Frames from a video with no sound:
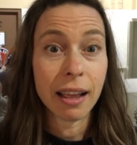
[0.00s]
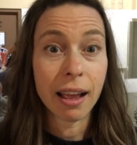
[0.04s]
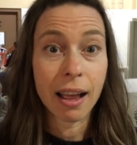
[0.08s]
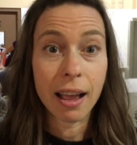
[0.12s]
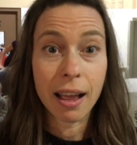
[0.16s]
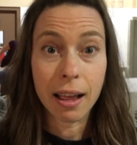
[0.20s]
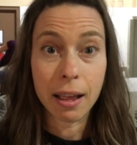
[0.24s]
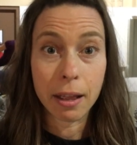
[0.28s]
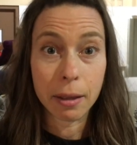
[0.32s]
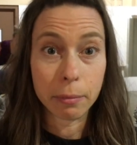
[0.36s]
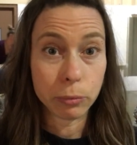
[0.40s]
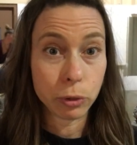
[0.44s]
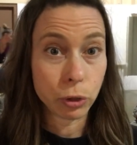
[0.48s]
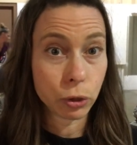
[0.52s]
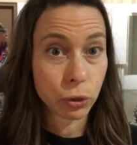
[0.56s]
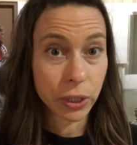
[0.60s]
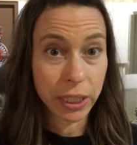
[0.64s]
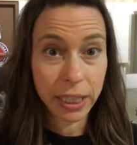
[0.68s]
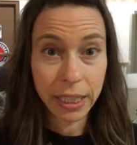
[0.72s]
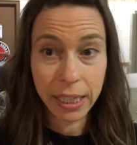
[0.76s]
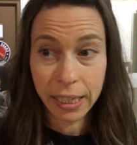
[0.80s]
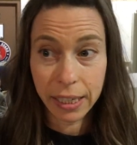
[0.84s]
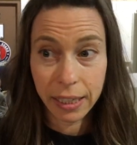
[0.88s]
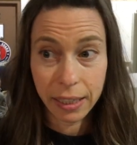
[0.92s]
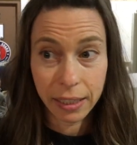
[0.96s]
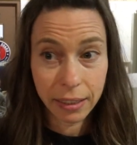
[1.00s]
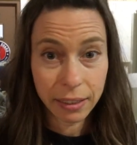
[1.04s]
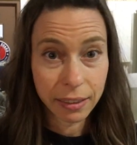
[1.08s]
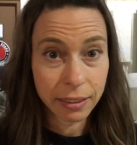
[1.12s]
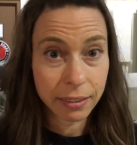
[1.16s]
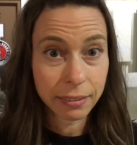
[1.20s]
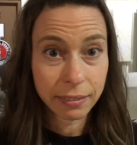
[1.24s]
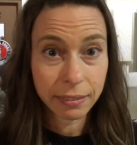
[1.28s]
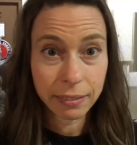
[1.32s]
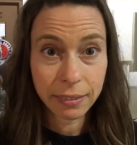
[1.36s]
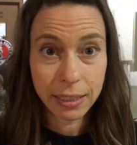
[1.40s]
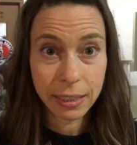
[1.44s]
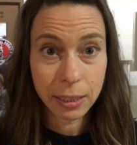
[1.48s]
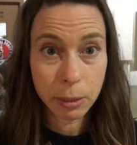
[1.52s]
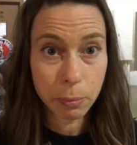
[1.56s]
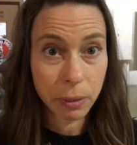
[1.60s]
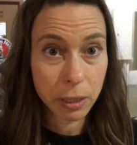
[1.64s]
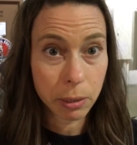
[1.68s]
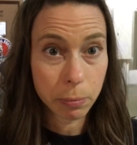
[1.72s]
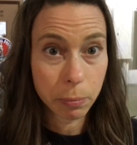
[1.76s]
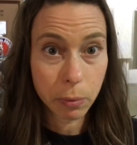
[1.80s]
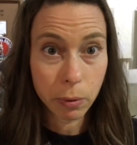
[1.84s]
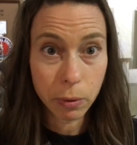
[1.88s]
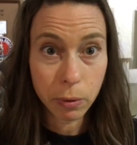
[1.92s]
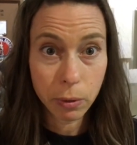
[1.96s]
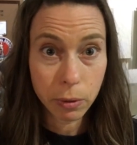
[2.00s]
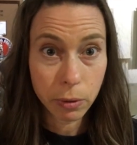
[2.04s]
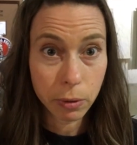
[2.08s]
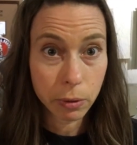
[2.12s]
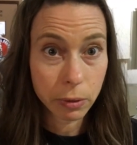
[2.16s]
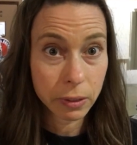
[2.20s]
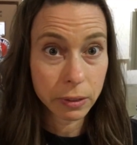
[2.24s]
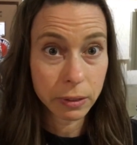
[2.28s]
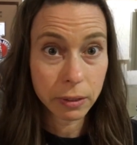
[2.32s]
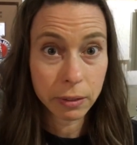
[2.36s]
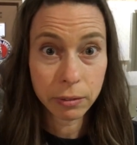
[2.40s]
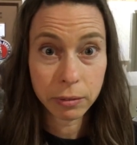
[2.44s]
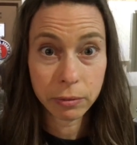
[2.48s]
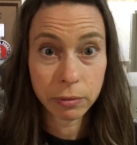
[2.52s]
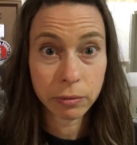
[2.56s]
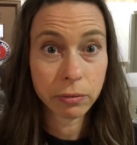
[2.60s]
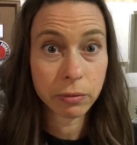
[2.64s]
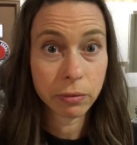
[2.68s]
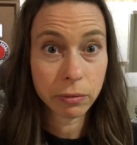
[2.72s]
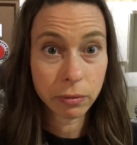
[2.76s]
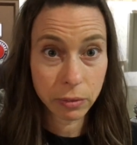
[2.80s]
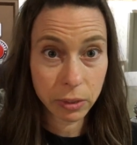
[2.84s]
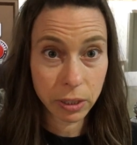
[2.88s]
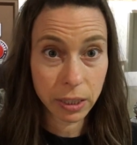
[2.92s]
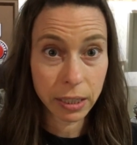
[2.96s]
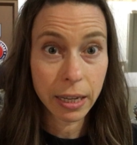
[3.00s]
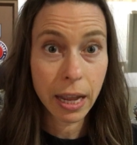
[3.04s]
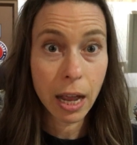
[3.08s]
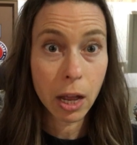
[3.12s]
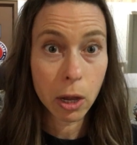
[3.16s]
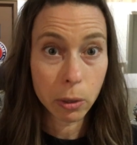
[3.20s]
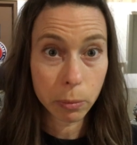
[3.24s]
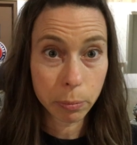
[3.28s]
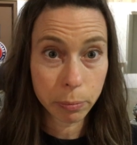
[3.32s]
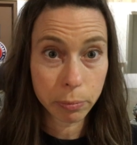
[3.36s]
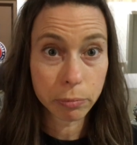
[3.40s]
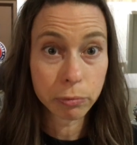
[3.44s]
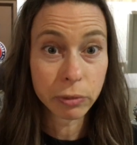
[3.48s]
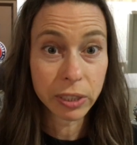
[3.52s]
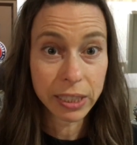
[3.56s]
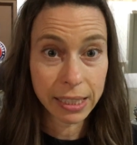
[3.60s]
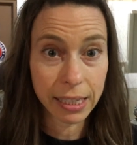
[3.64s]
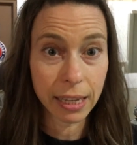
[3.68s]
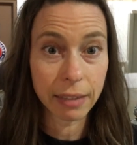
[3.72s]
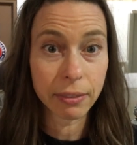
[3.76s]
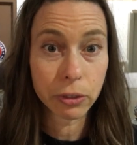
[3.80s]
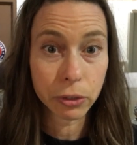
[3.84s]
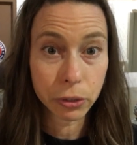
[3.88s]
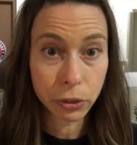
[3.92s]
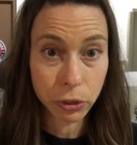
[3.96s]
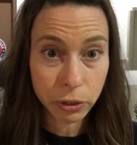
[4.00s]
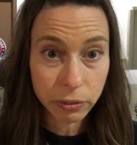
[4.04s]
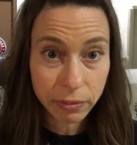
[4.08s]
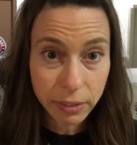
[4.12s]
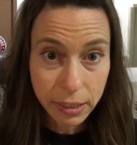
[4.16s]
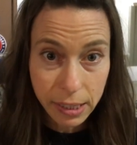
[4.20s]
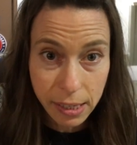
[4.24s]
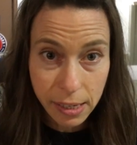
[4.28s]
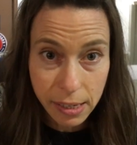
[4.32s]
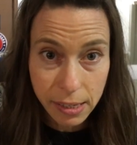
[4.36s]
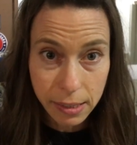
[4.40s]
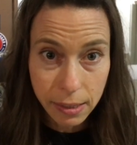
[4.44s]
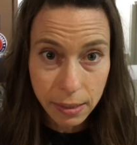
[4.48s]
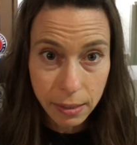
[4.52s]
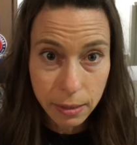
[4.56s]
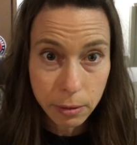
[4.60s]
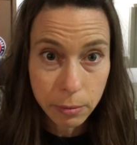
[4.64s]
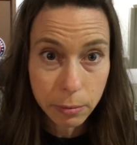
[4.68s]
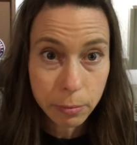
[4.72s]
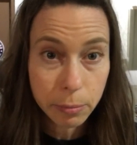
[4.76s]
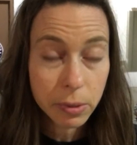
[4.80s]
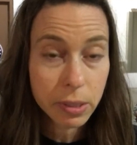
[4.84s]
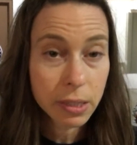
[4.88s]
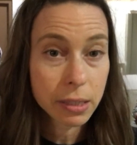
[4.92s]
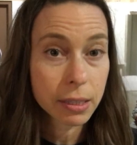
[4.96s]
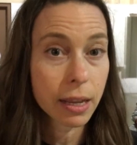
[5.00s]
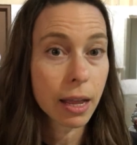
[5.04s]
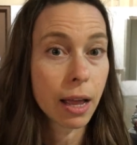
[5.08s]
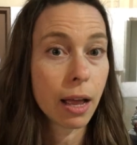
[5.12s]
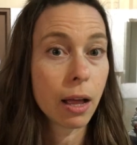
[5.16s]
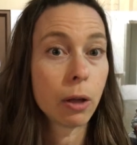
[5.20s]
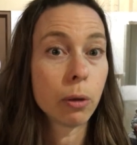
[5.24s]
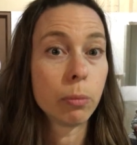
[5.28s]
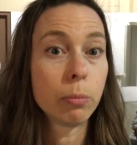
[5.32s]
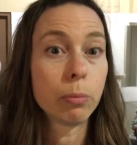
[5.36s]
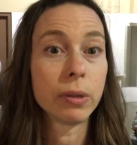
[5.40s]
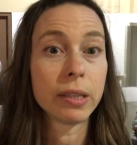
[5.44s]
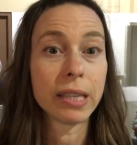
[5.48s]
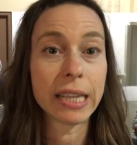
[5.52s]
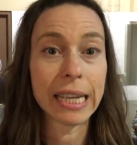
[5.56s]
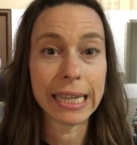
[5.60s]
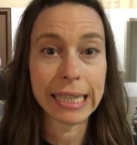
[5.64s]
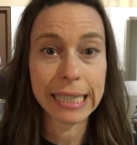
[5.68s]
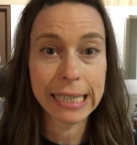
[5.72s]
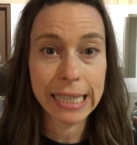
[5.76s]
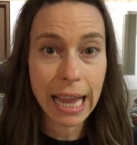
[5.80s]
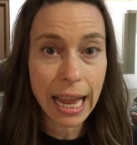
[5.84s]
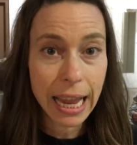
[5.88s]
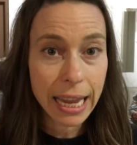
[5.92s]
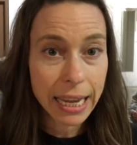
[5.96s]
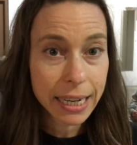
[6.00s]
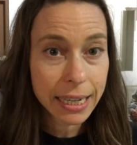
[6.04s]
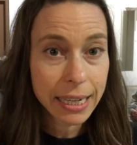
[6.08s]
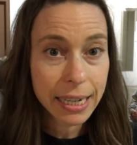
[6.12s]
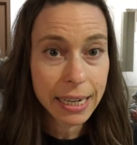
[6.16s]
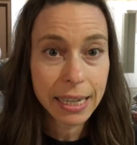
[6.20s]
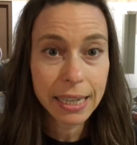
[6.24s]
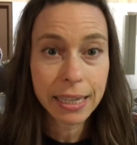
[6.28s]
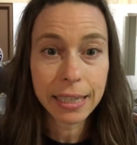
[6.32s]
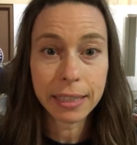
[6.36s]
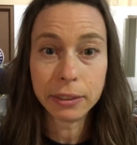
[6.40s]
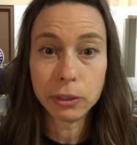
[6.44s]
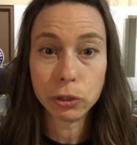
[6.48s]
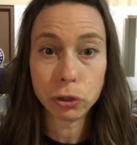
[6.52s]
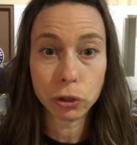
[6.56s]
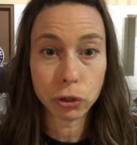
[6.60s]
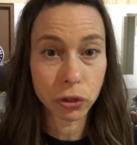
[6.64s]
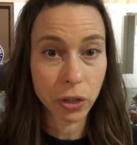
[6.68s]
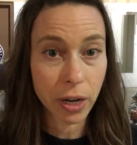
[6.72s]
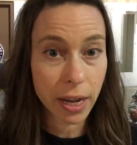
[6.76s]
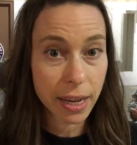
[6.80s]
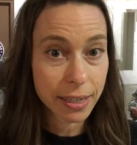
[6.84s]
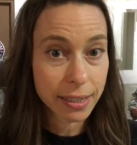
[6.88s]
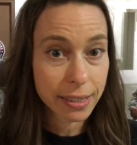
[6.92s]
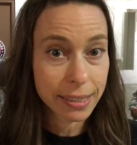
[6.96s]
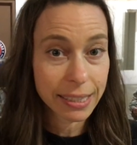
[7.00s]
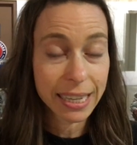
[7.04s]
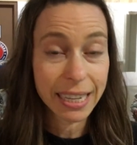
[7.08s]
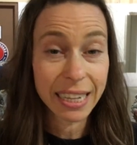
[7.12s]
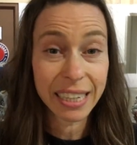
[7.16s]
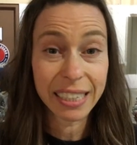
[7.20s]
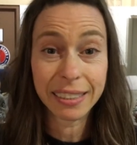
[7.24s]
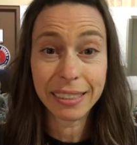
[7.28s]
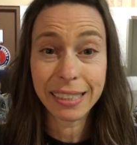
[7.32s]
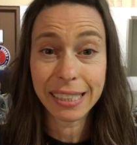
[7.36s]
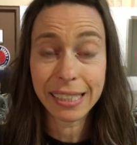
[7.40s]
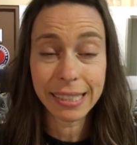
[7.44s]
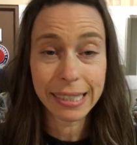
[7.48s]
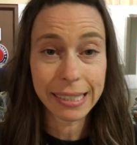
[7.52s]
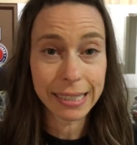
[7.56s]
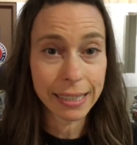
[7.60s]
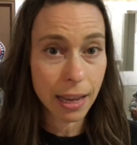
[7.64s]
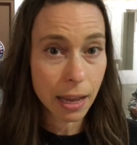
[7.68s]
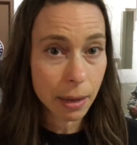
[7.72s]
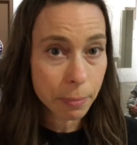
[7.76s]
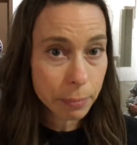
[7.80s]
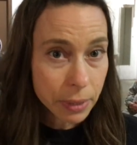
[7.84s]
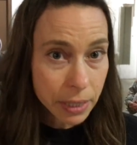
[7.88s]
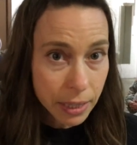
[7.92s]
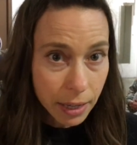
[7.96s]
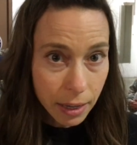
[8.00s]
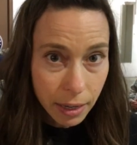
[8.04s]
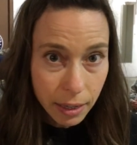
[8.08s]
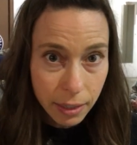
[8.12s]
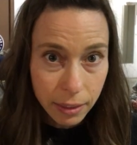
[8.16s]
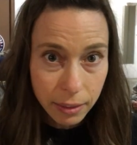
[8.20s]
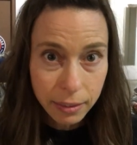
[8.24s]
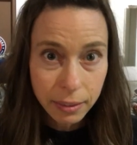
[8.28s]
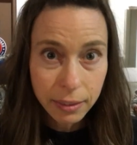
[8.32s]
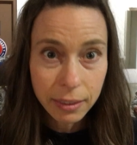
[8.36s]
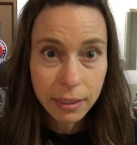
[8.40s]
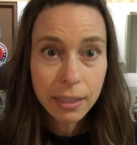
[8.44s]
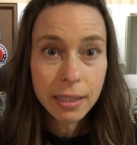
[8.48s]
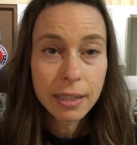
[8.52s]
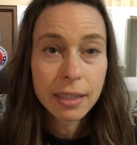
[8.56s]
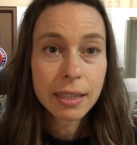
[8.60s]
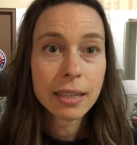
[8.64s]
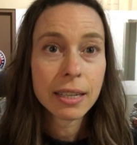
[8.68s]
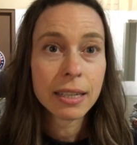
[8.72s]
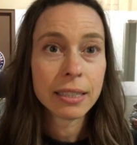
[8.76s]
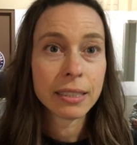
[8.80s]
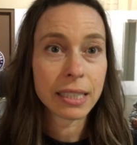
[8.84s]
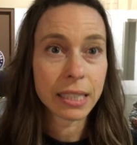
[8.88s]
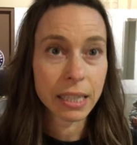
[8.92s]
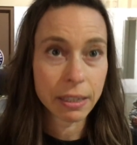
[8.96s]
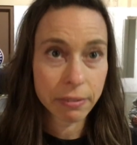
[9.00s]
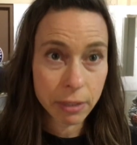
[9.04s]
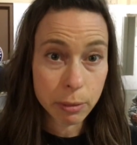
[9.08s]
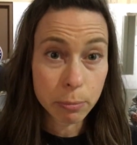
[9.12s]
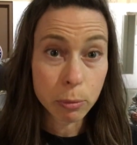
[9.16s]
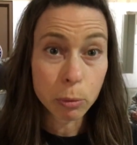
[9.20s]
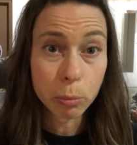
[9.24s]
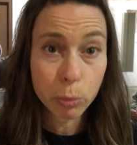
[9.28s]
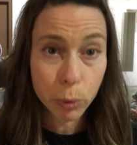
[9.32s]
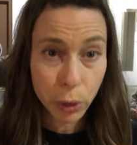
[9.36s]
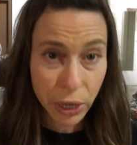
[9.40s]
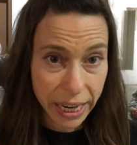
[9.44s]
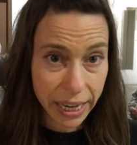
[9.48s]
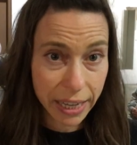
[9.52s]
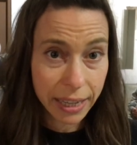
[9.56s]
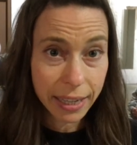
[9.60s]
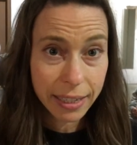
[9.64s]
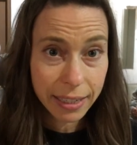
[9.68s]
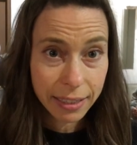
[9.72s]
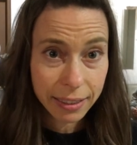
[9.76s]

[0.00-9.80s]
uh, um, treating these people to help reset their nervous systems, to help with anxiety and stress and insomnia, to give them a break.